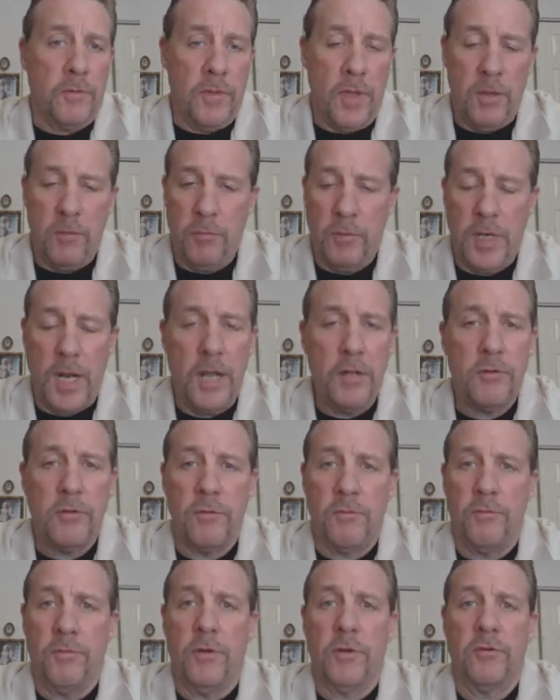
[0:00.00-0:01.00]
Take what I
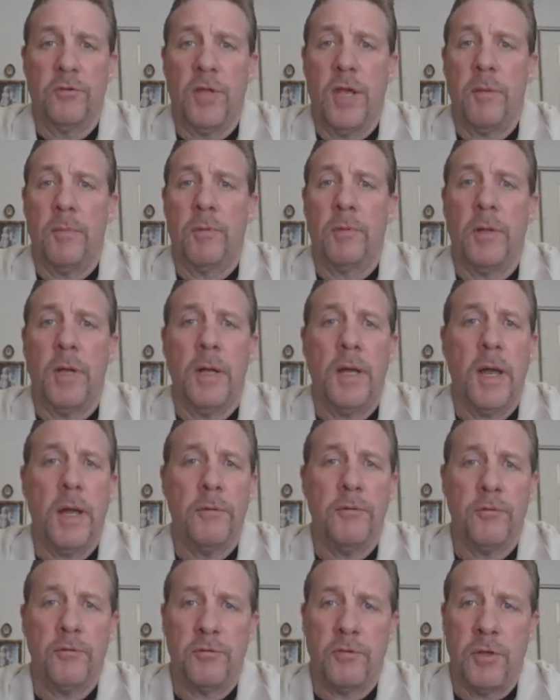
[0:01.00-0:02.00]
do, for example.
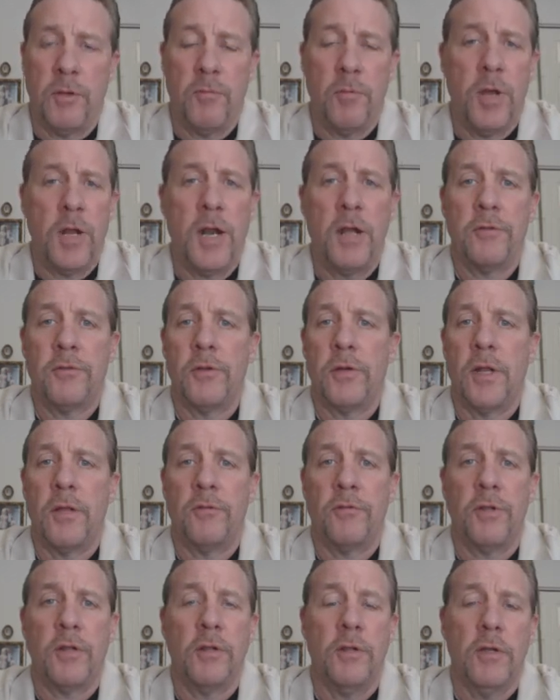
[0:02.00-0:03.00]
I just come right out there
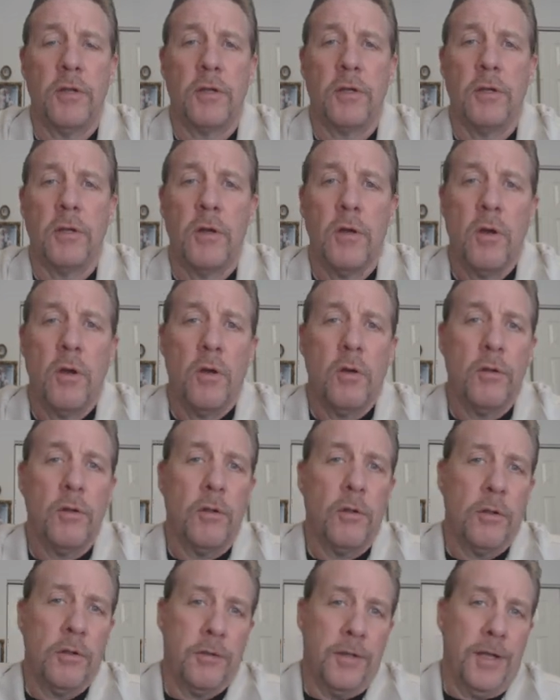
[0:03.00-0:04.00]
and I say, look,
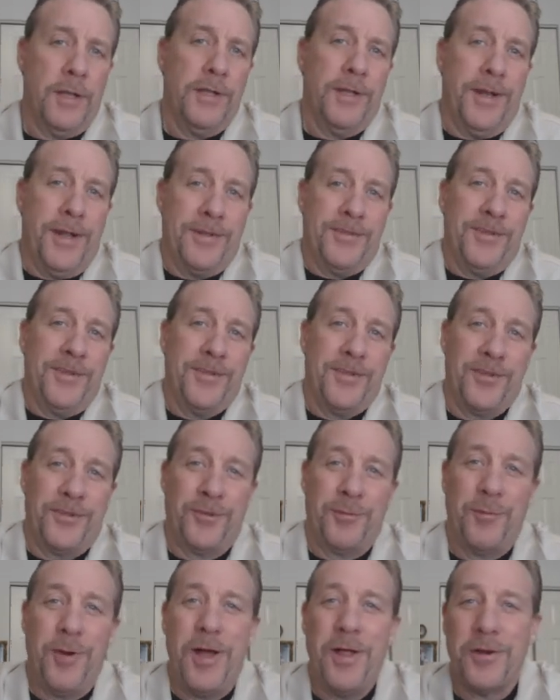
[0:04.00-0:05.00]
and I did
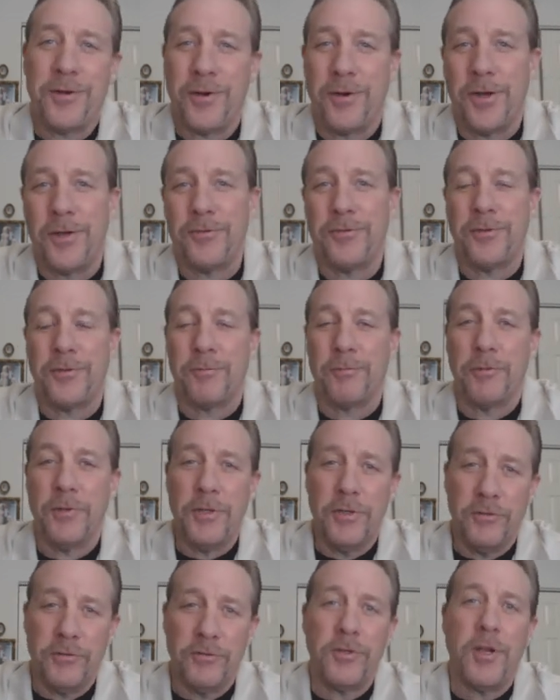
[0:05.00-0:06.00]
this a while ago. I said,
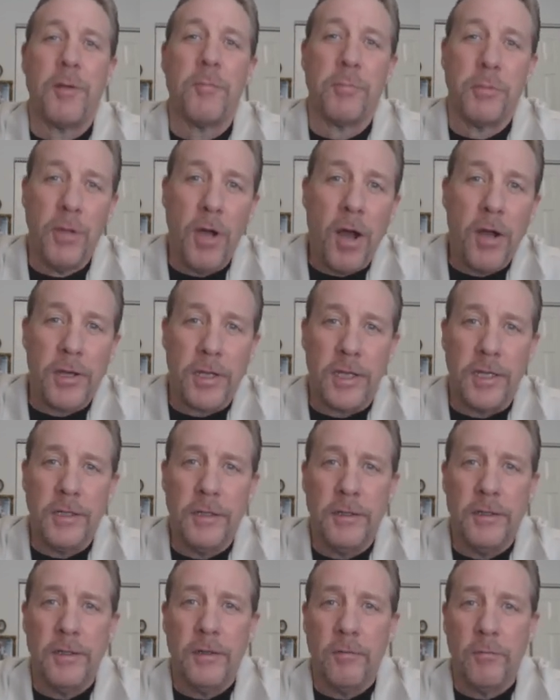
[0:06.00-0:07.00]
we're going to start
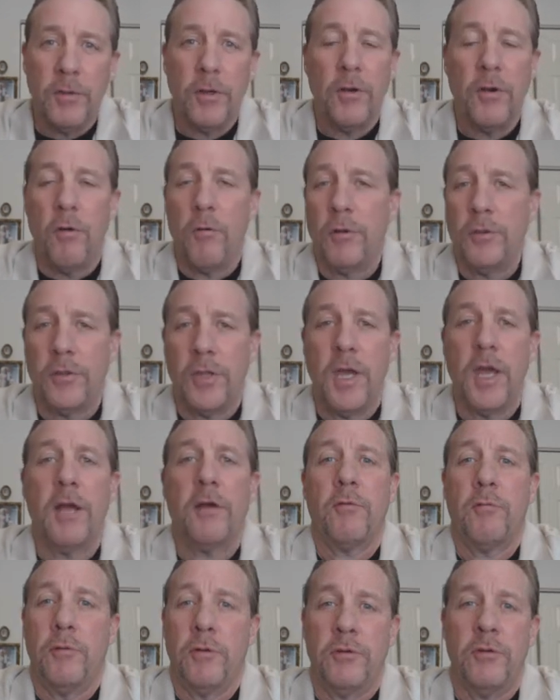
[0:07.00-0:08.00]
blogging. We don't know what the
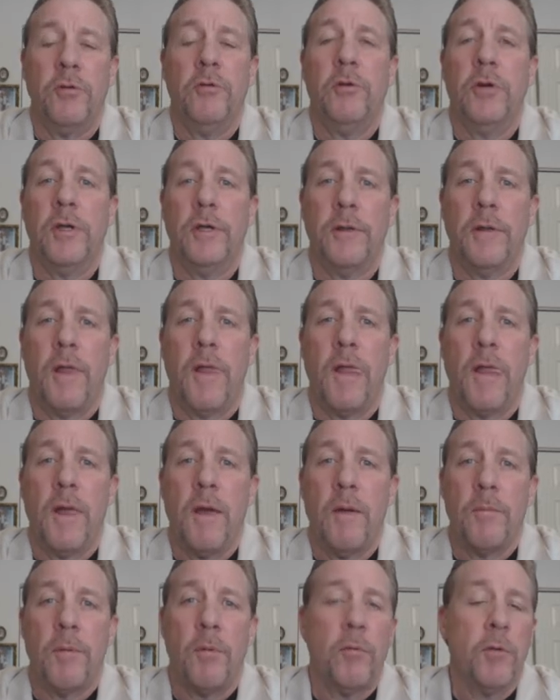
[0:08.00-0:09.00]
heck we're doing,
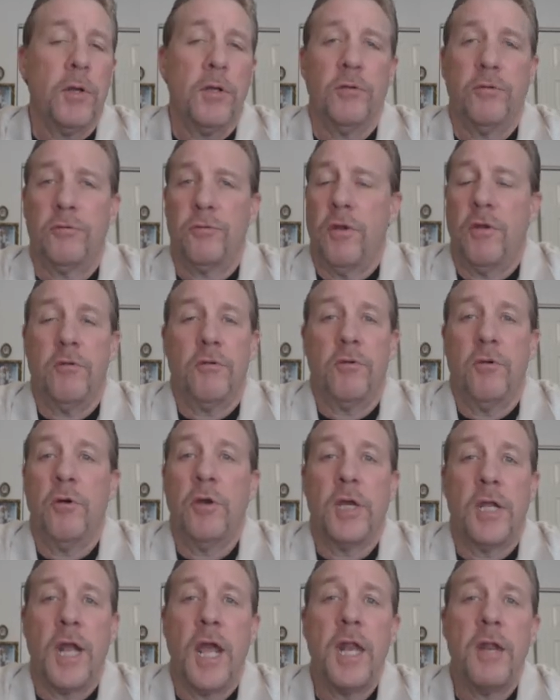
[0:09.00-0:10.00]
but we're going to start
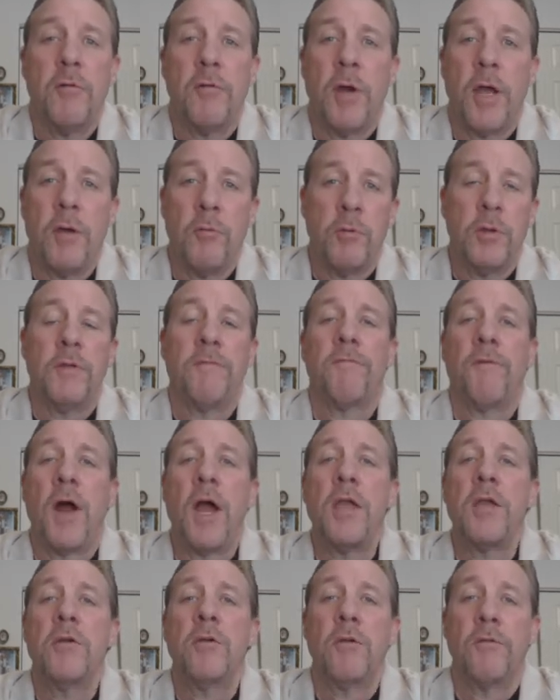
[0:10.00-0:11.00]
doing it anyway. And we
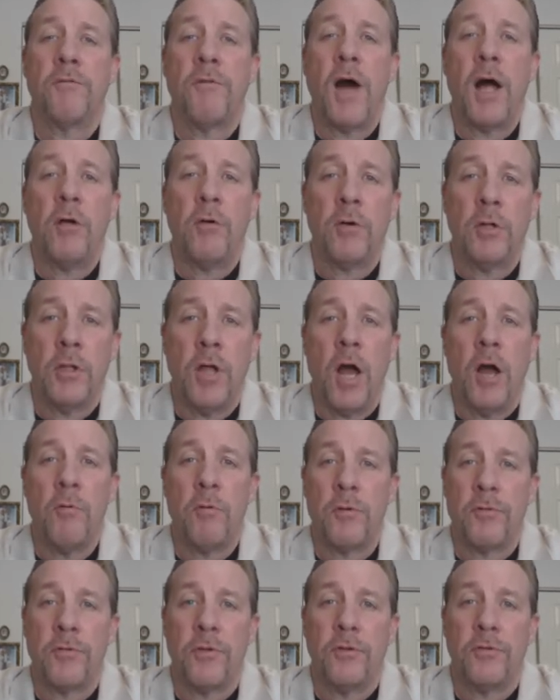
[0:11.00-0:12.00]
invite you to follow
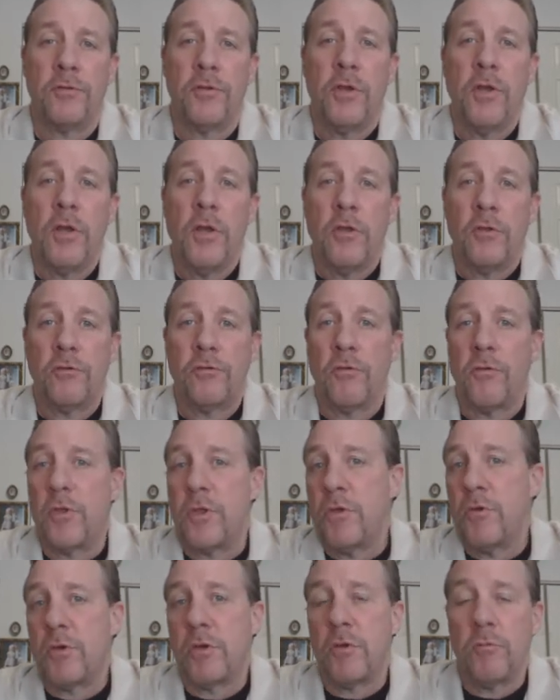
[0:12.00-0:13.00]
along with us so
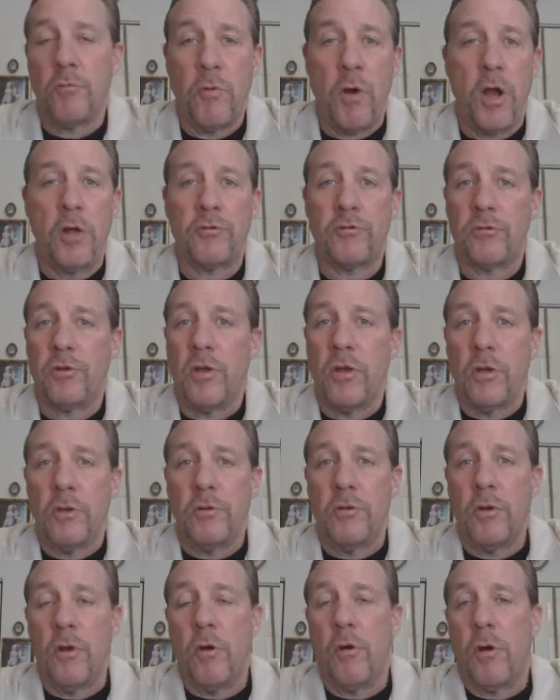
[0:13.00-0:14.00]
that you can watch,
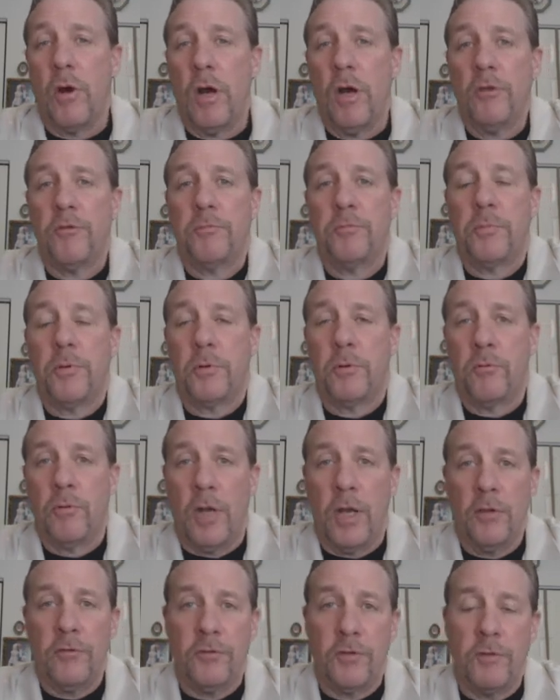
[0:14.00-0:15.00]
us
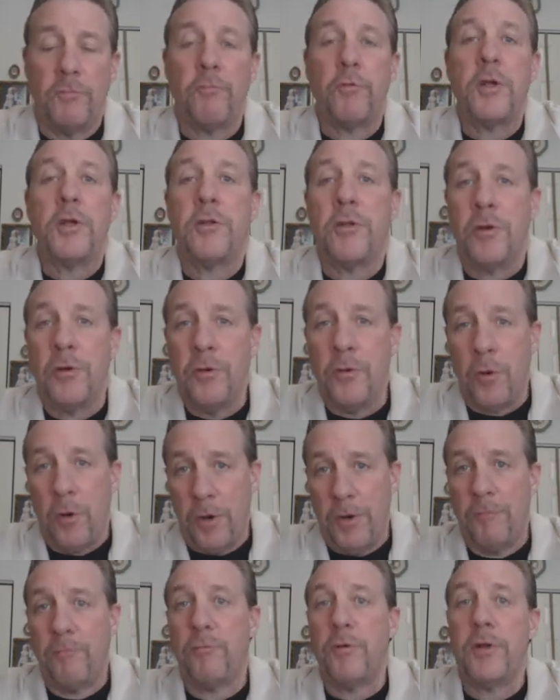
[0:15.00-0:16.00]
progress, if we do
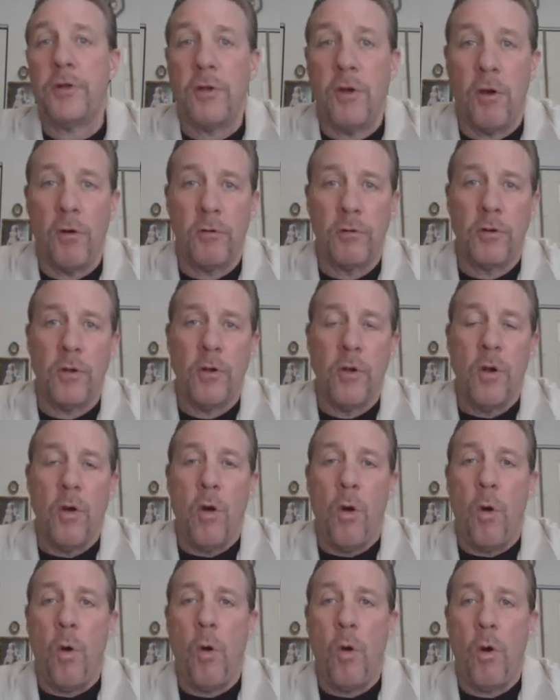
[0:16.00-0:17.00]
or if we don't
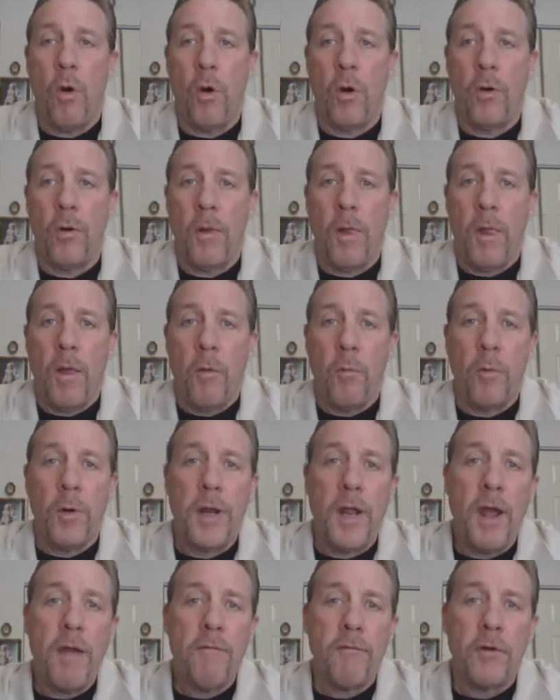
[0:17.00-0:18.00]
or
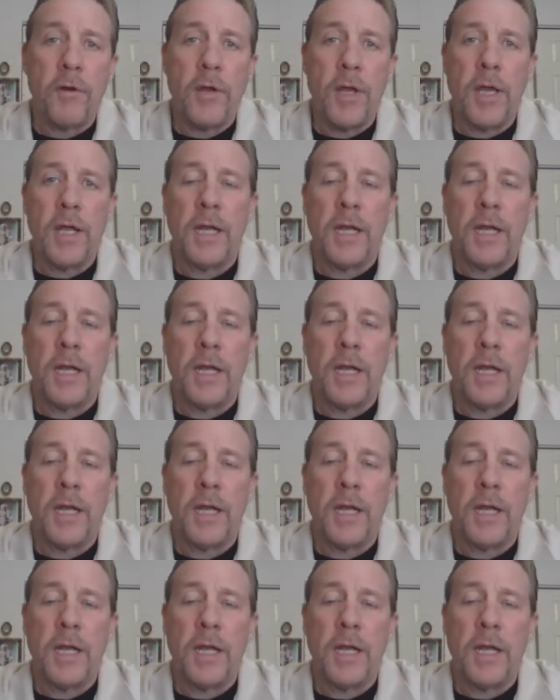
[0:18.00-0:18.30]
whatever.